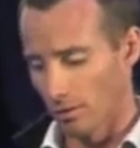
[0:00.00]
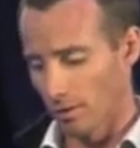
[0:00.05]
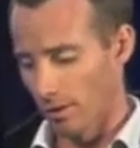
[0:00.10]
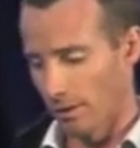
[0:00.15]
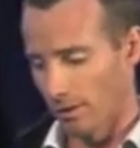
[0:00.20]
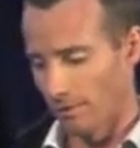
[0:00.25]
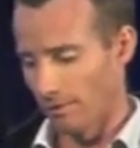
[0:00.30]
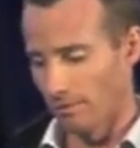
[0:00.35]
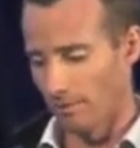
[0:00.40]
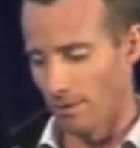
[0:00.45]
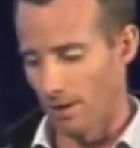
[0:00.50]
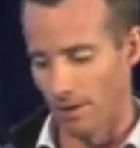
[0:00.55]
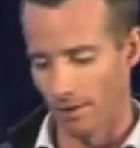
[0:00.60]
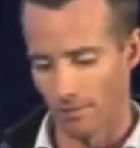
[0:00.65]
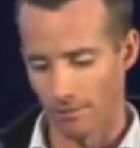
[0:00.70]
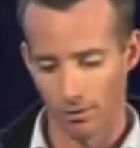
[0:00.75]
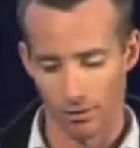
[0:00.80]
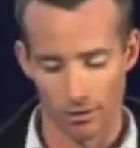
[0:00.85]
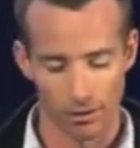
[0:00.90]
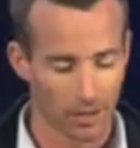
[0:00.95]
other
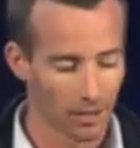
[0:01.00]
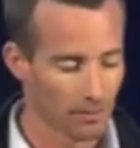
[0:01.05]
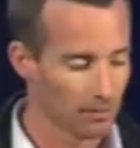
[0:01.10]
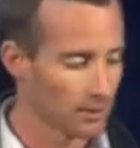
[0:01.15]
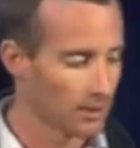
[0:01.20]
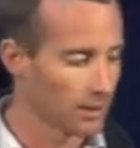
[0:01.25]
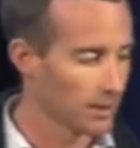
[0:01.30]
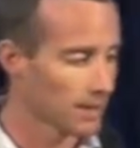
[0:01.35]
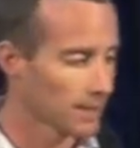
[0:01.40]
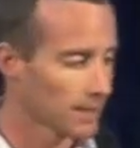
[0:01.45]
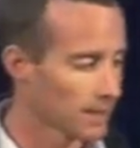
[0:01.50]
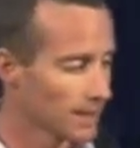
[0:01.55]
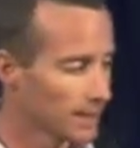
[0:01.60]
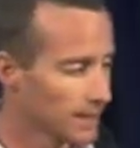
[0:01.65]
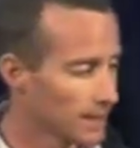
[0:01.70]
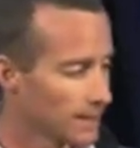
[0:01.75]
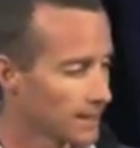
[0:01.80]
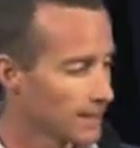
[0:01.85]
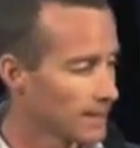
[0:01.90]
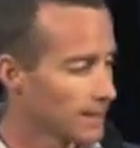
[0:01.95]
foreign companies.
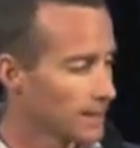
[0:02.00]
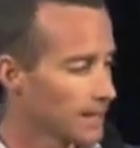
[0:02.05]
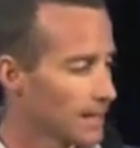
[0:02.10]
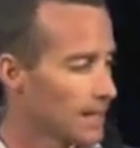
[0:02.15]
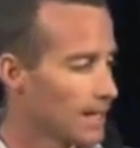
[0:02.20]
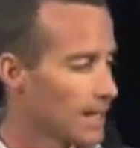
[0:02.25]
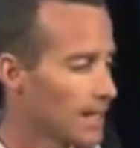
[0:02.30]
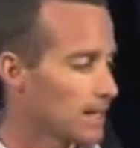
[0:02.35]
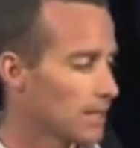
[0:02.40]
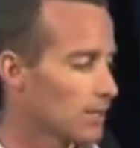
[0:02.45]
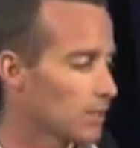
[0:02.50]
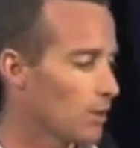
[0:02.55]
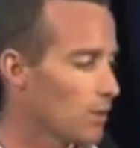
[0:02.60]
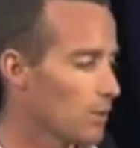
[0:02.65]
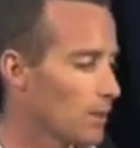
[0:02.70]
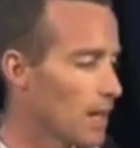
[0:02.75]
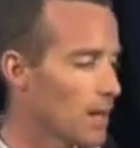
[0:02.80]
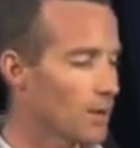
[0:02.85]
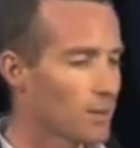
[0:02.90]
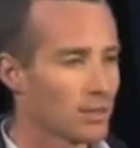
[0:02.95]

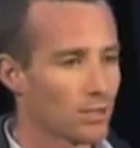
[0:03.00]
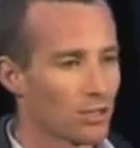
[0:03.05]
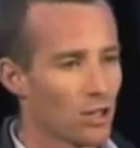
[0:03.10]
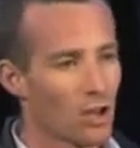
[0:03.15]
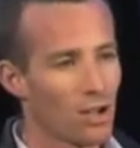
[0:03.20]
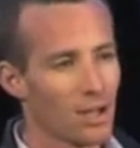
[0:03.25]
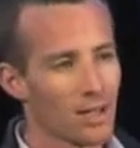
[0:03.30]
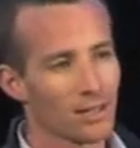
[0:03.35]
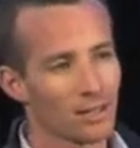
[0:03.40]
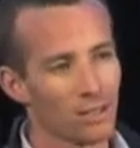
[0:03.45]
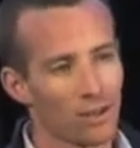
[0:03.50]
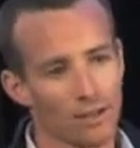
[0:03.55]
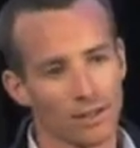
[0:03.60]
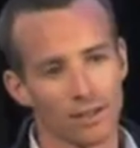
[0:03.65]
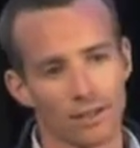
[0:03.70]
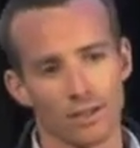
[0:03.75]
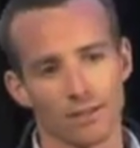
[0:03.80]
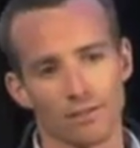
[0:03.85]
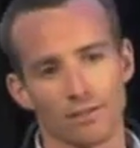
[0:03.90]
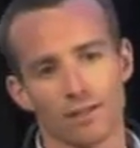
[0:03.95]
So our entire
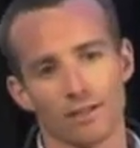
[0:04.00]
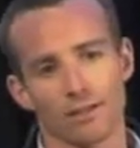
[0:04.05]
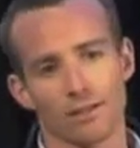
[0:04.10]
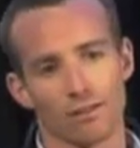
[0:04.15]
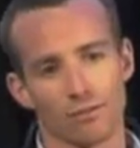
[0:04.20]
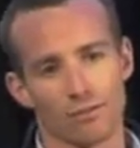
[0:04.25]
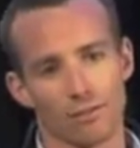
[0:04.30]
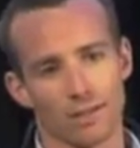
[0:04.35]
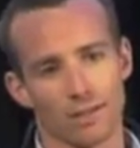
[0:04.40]
connectivity to the